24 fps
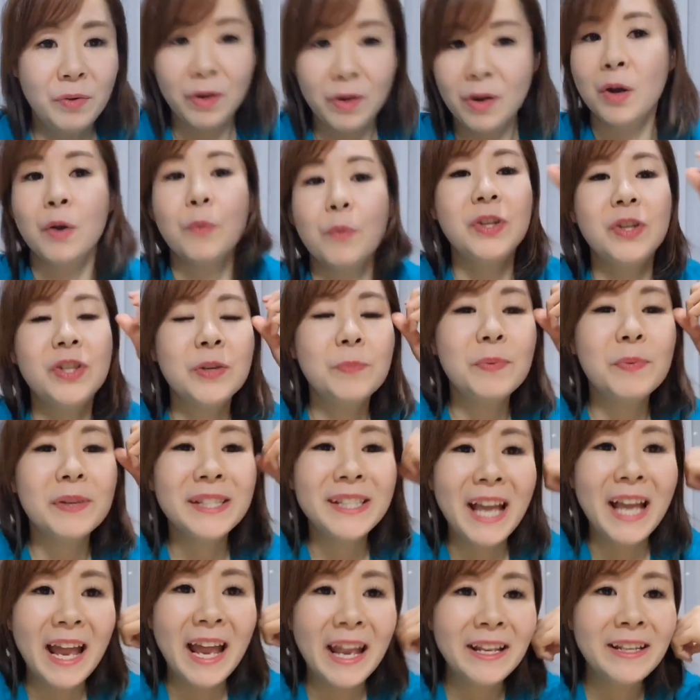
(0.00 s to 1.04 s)
You know what we should
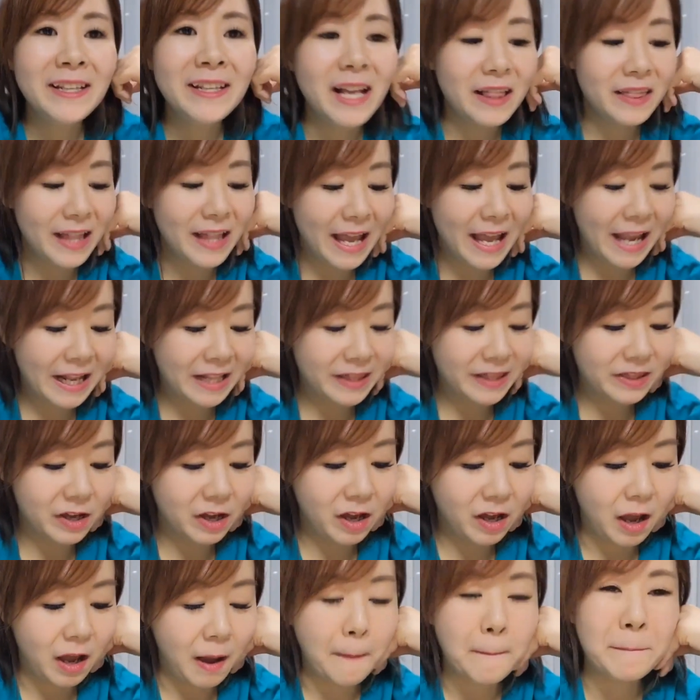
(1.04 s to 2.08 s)
do? We should
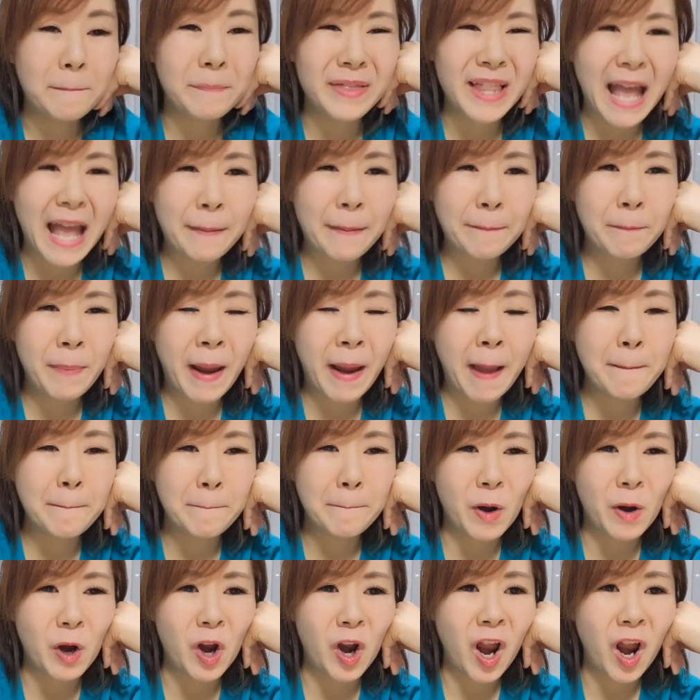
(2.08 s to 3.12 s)
pretend like
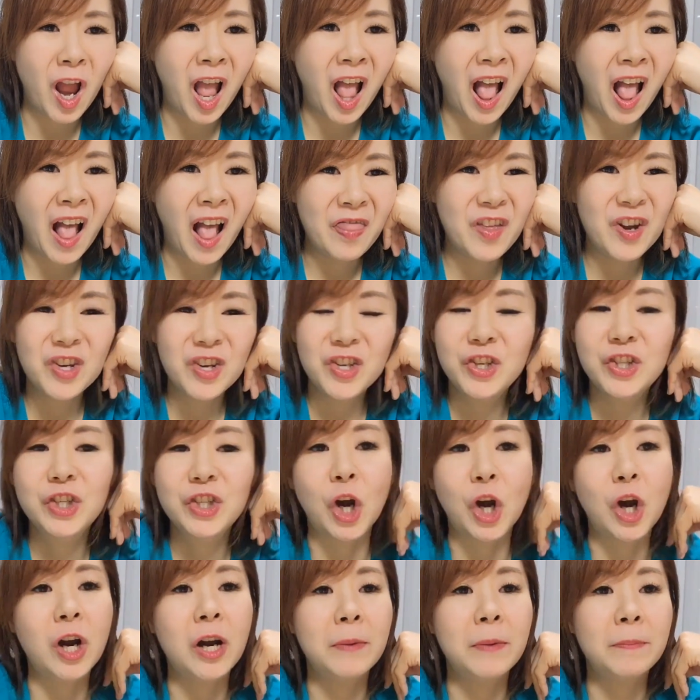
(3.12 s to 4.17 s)
the black
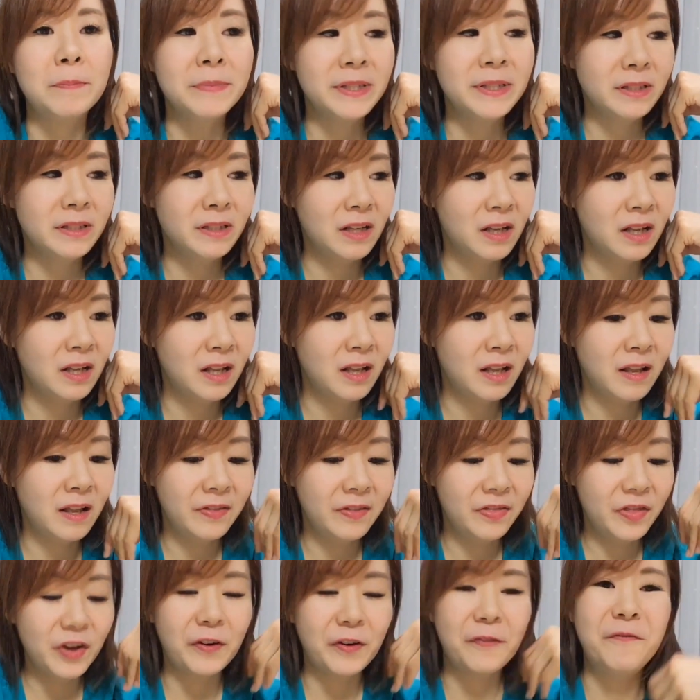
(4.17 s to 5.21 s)
pepper. They're
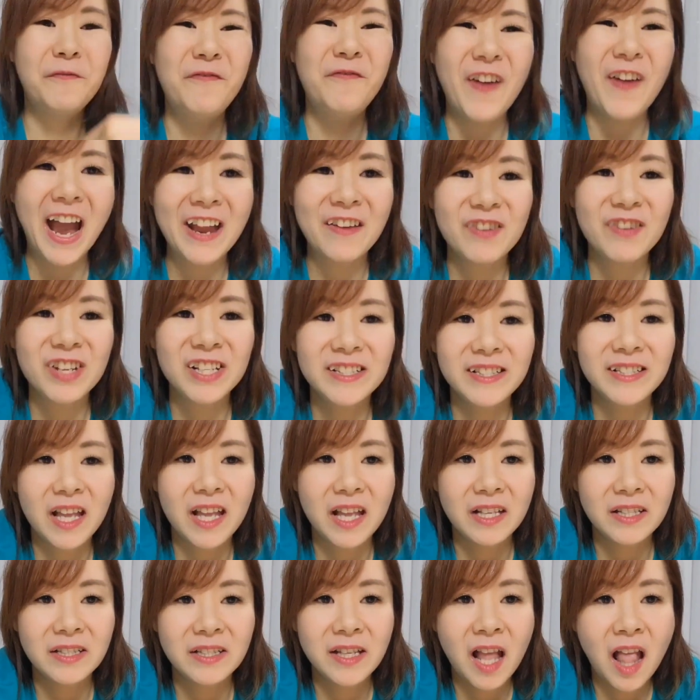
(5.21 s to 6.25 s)
germs.
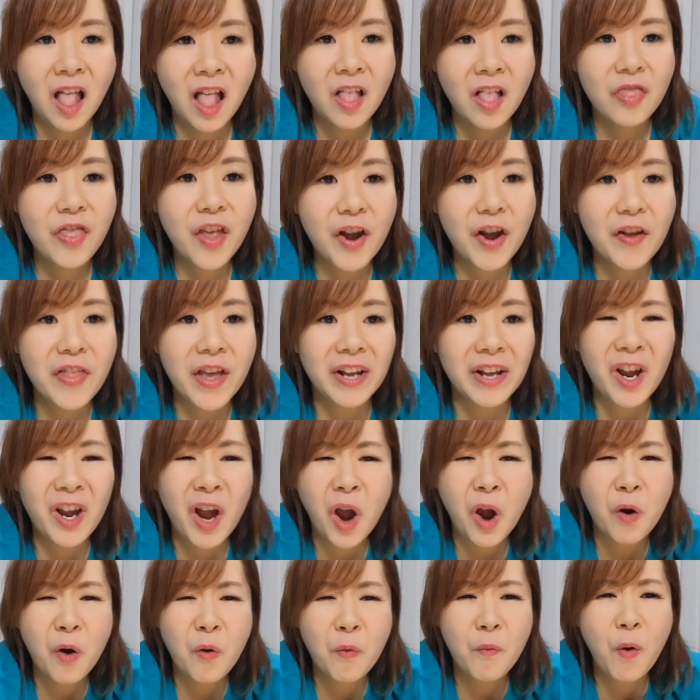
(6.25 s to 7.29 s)
They're viruses.
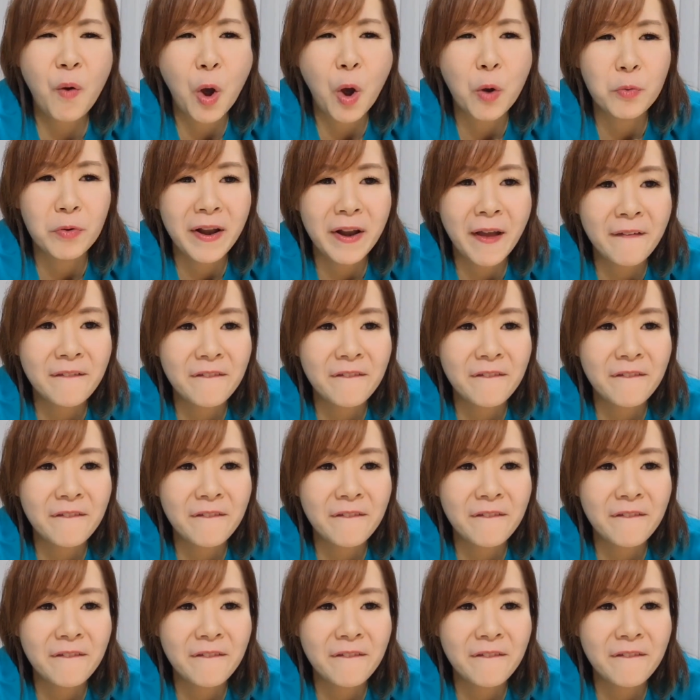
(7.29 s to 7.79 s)
They're the